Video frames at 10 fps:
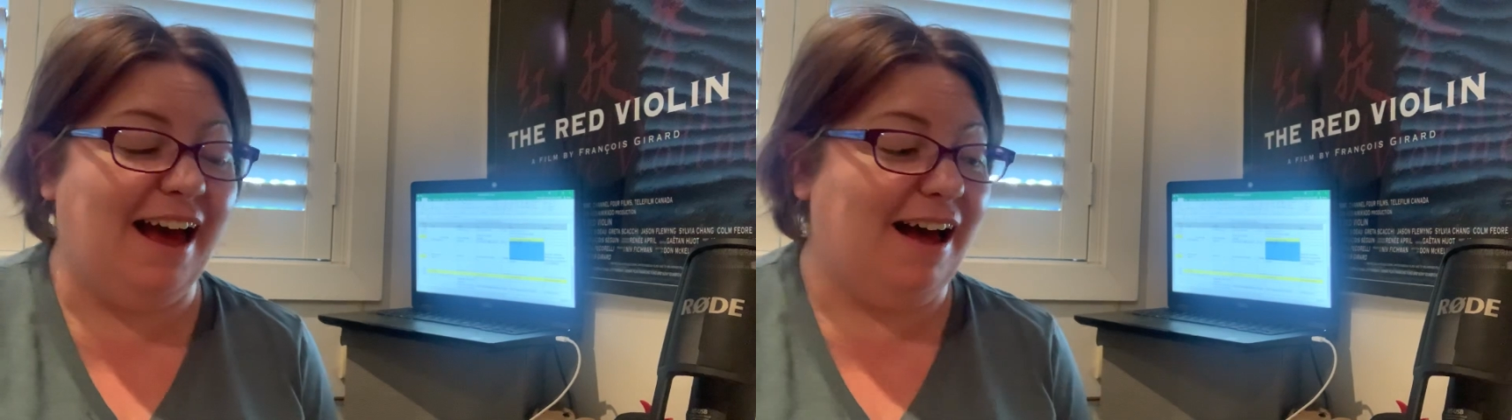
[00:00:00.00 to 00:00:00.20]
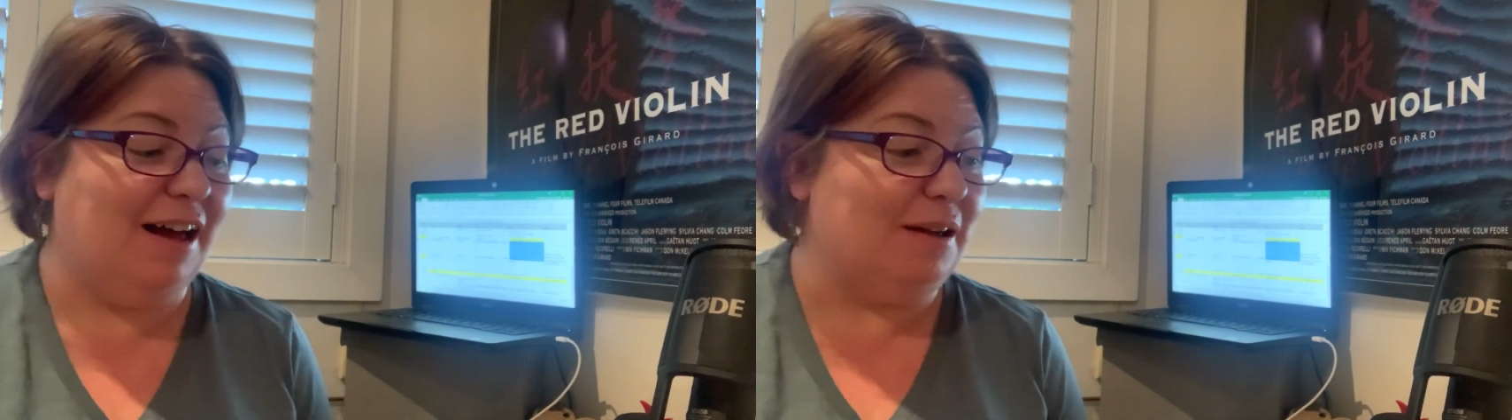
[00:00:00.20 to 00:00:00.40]

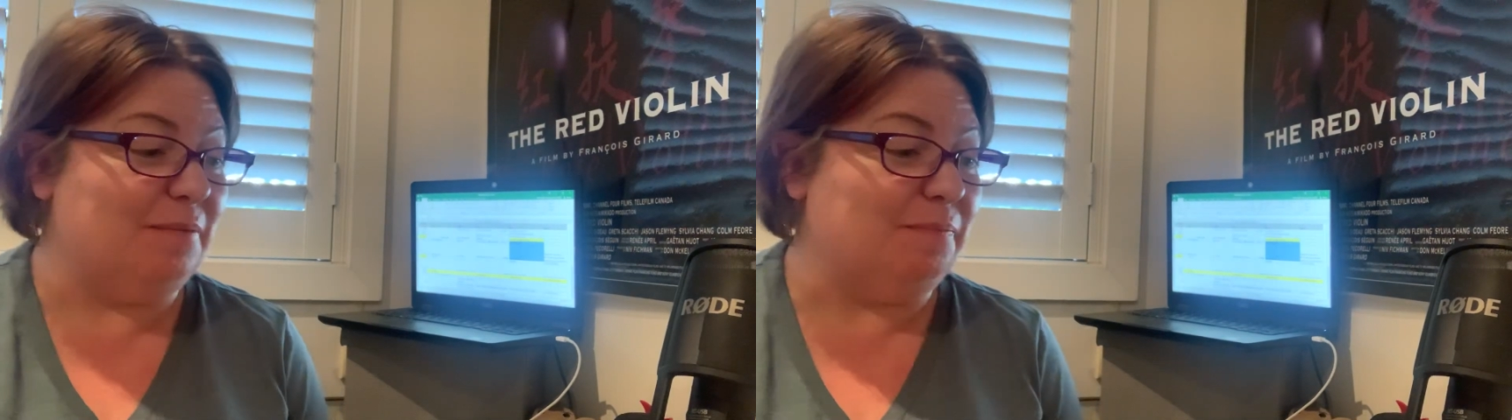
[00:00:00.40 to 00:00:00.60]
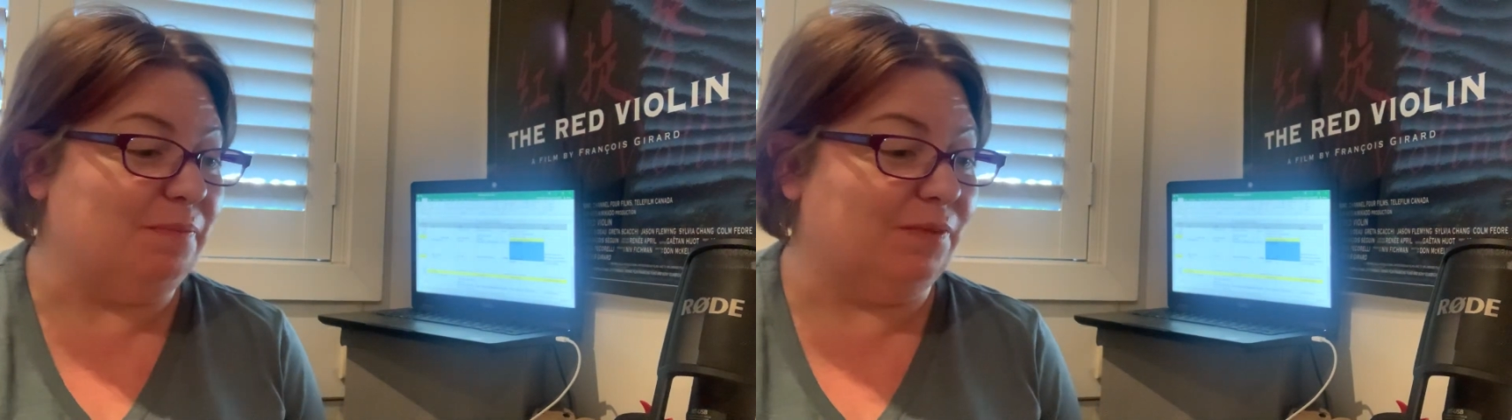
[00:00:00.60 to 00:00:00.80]

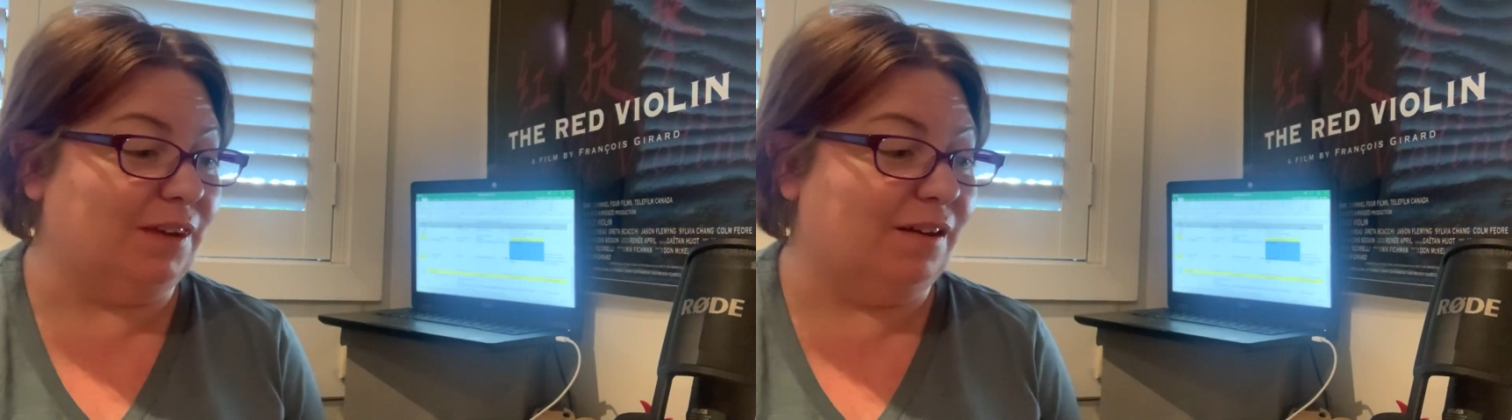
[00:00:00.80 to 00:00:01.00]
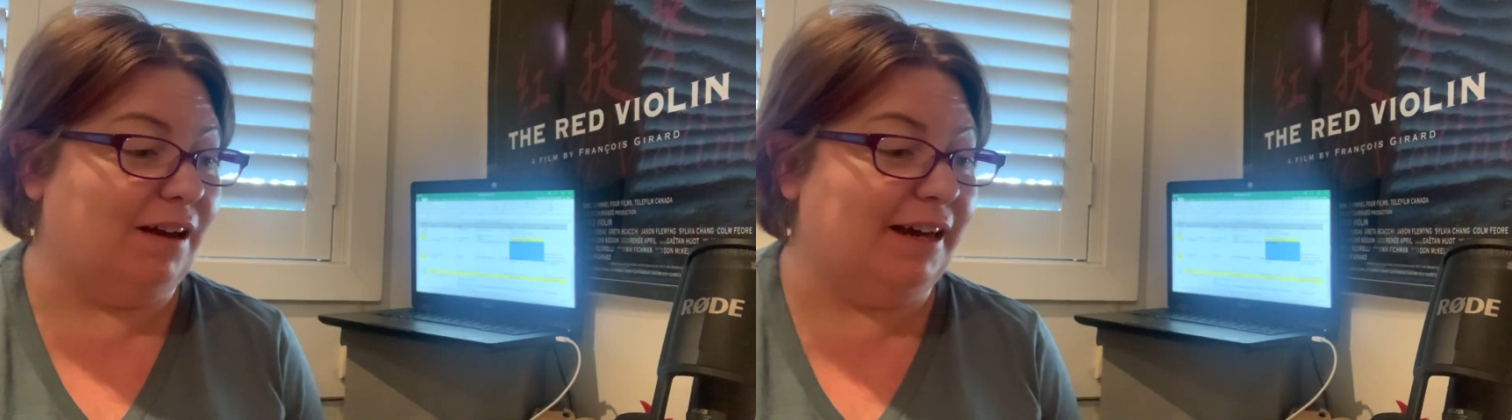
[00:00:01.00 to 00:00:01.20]

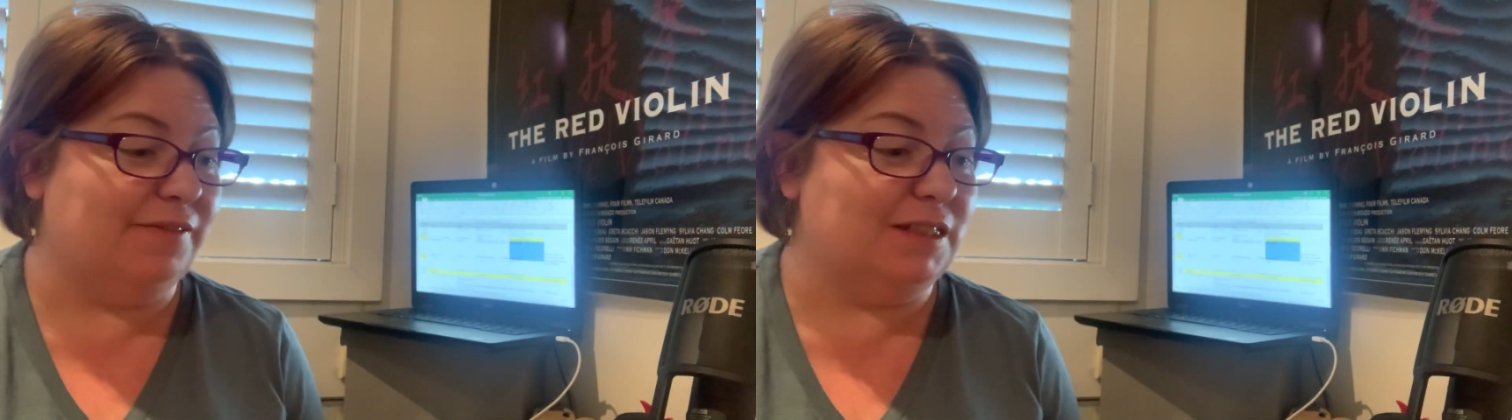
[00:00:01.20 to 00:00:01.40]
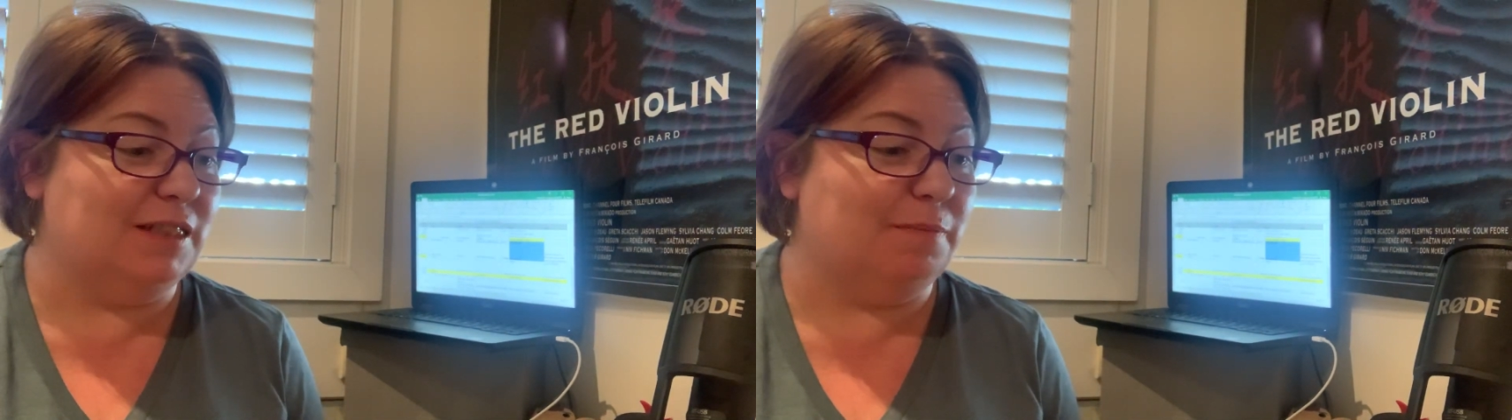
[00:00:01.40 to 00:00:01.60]
I have
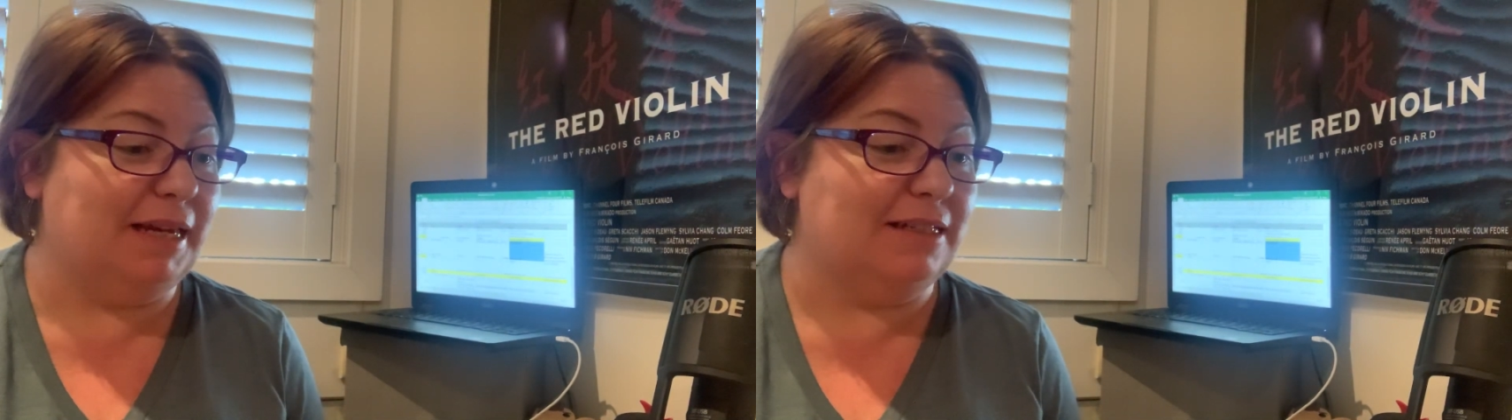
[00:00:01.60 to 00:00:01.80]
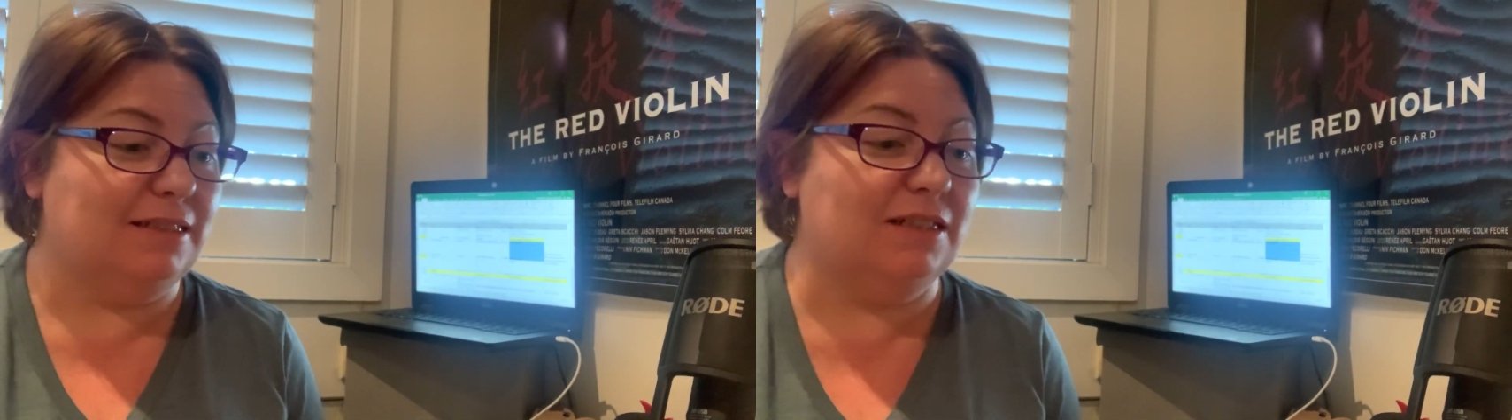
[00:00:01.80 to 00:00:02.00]

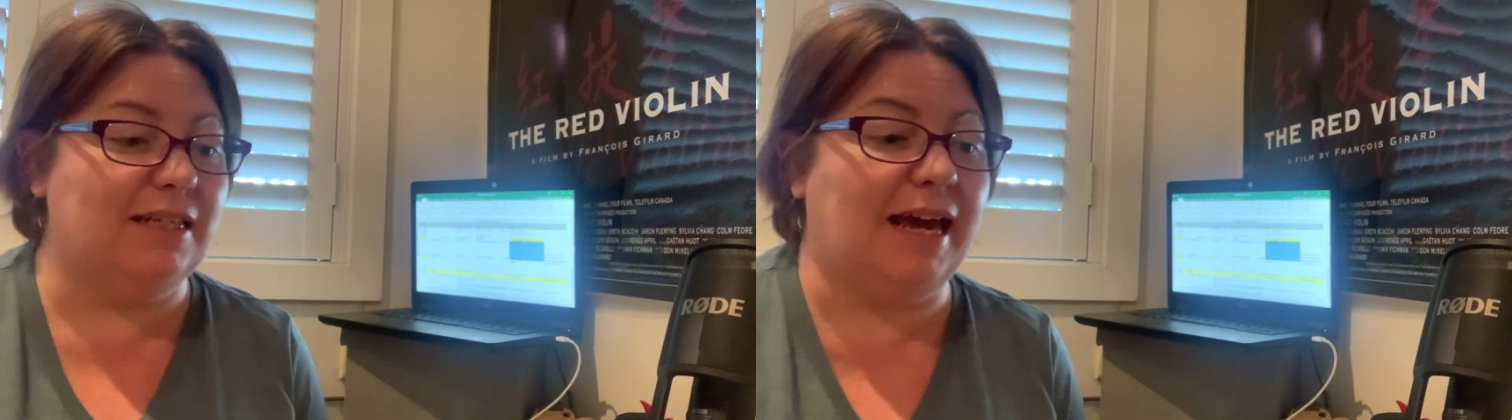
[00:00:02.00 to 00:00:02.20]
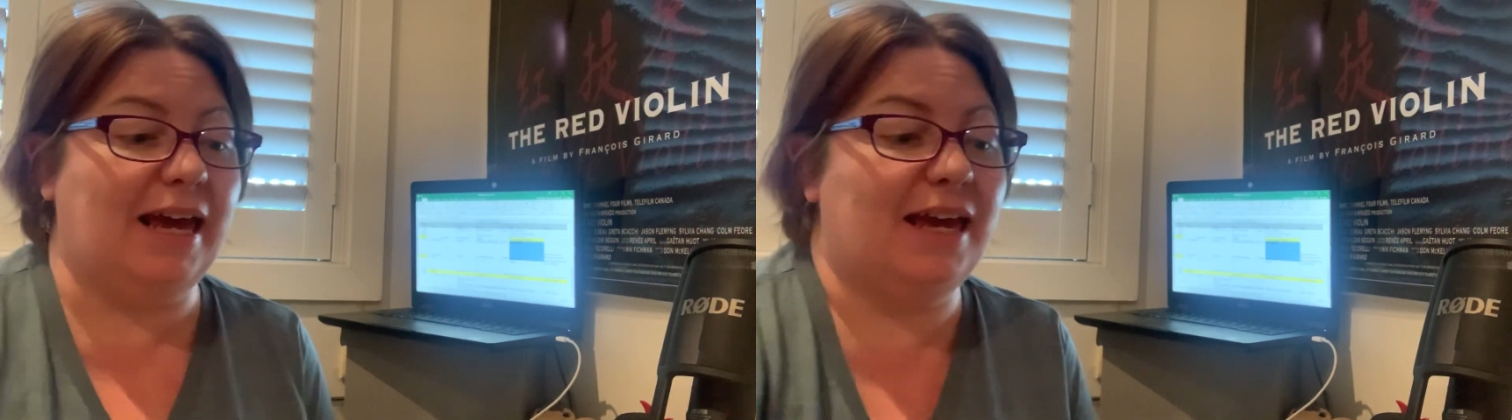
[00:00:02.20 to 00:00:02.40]
spent
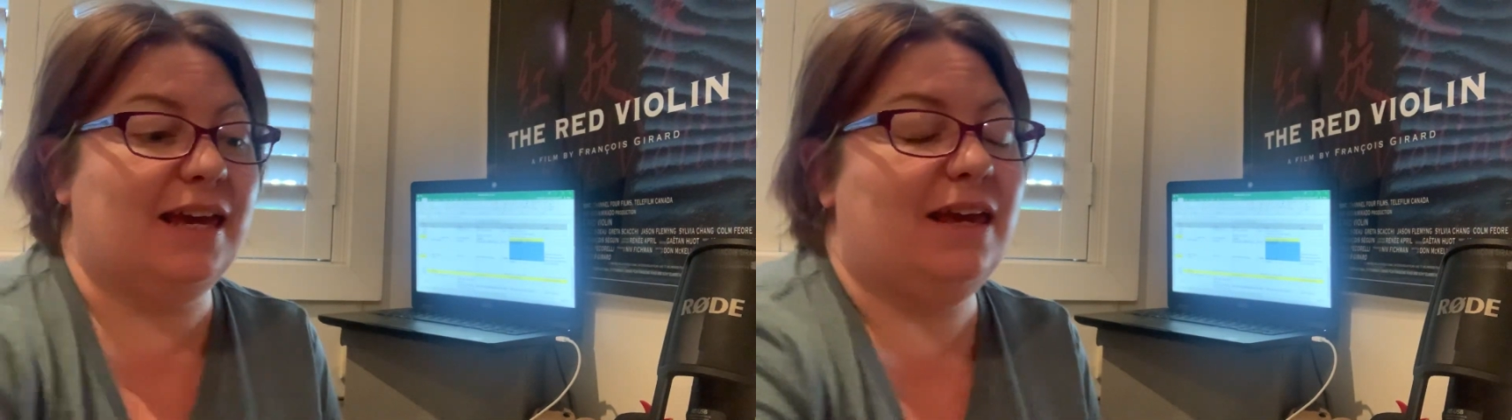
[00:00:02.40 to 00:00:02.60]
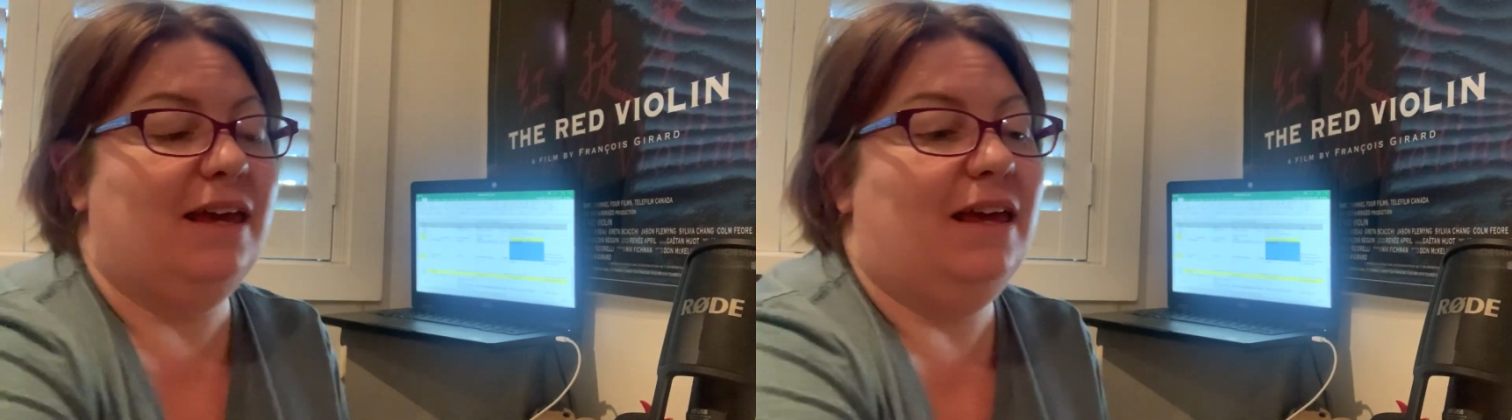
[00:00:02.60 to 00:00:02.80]
today